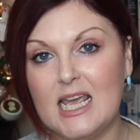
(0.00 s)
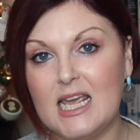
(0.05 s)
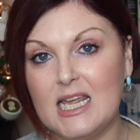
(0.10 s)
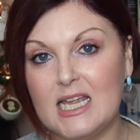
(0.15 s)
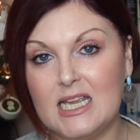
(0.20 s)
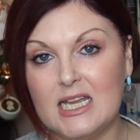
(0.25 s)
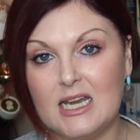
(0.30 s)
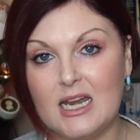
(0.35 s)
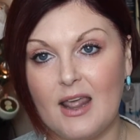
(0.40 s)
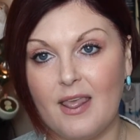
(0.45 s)

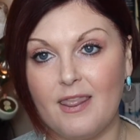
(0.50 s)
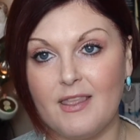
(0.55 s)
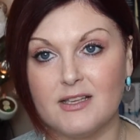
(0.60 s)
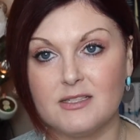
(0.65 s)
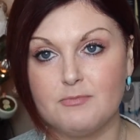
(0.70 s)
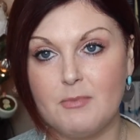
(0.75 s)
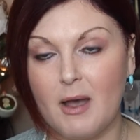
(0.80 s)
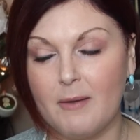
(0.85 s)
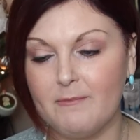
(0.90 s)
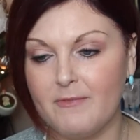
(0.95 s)
in
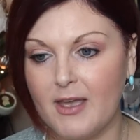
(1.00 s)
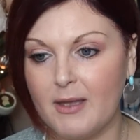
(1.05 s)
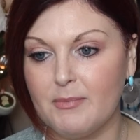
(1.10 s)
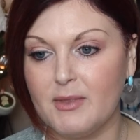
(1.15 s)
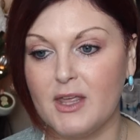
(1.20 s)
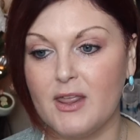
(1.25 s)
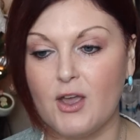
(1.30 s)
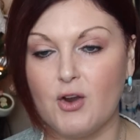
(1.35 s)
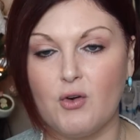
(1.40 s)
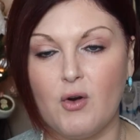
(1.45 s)
this mob
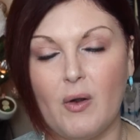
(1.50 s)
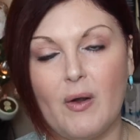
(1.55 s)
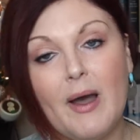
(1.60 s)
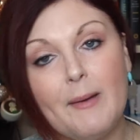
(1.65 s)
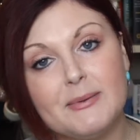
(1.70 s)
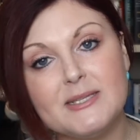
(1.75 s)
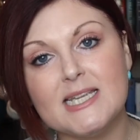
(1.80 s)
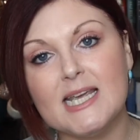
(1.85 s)
family that grow up